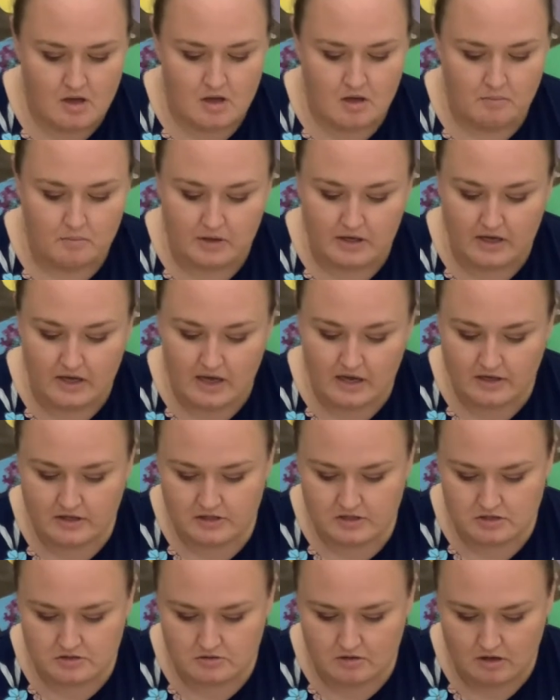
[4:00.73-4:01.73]
but any
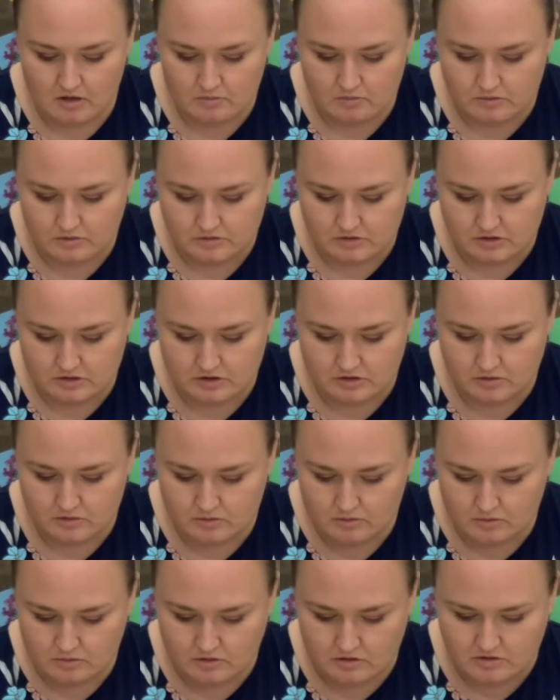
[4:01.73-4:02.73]
straw will do.
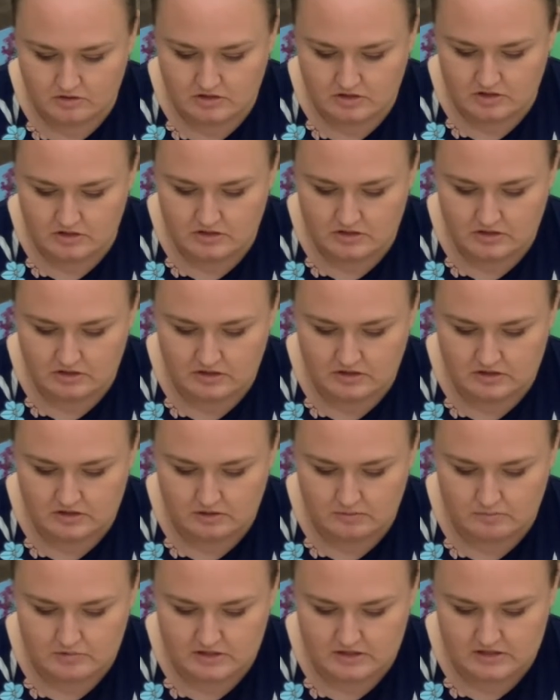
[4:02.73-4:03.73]
You just need some
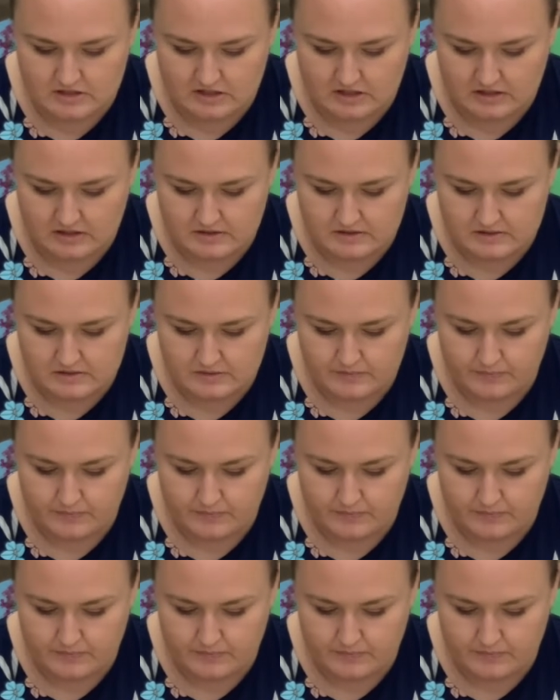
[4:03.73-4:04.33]
sticks.